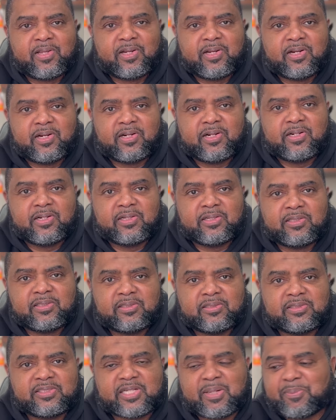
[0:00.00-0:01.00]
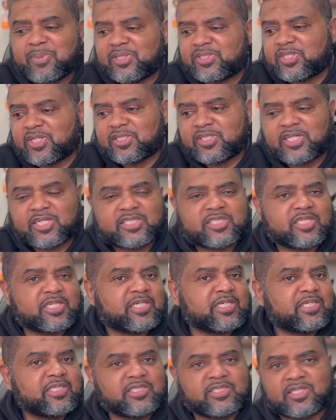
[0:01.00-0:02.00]
Dimension
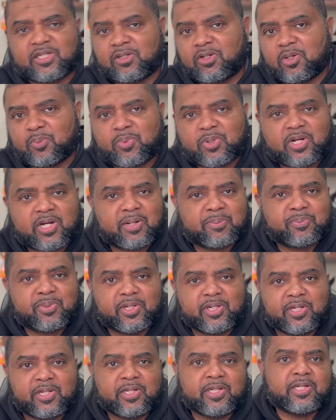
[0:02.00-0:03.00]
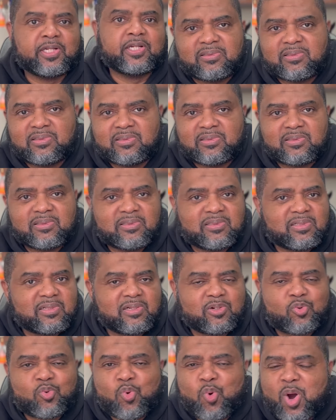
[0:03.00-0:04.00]
Data is a global company.
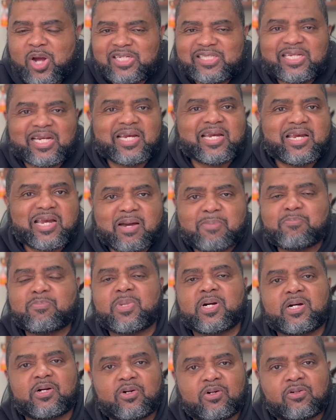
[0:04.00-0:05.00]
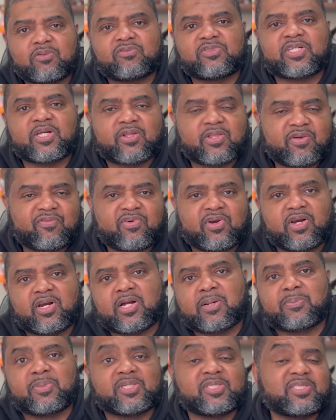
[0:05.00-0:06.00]
Quite a number of South African
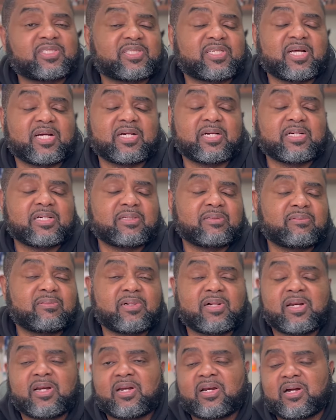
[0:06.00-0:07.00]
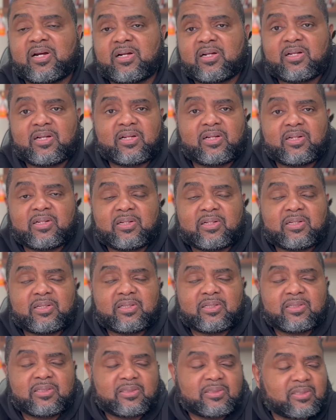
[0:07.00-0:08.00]
companies.
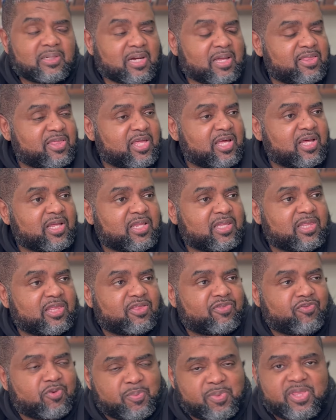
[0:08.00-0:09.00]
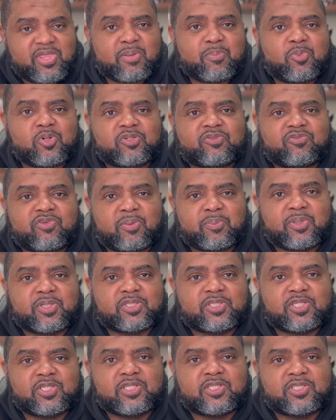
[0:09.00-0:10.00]
I think for me the most
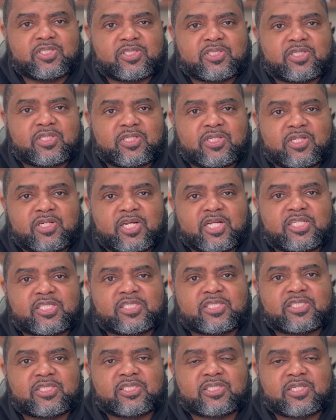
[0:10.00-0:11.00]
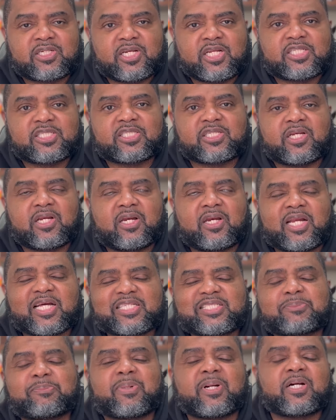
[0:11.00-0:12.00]
famous is
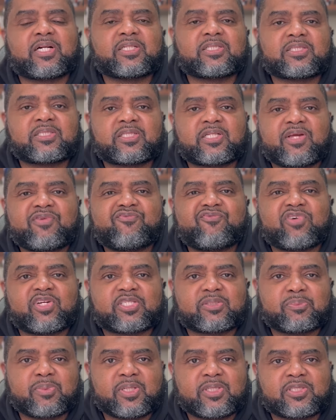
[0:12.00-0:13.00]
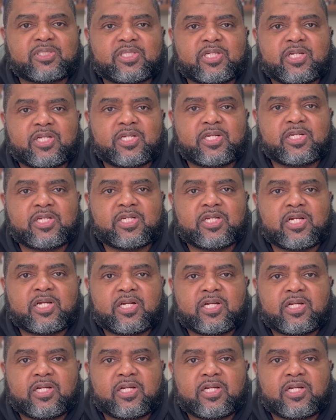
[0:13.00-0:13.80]
Naspers investment in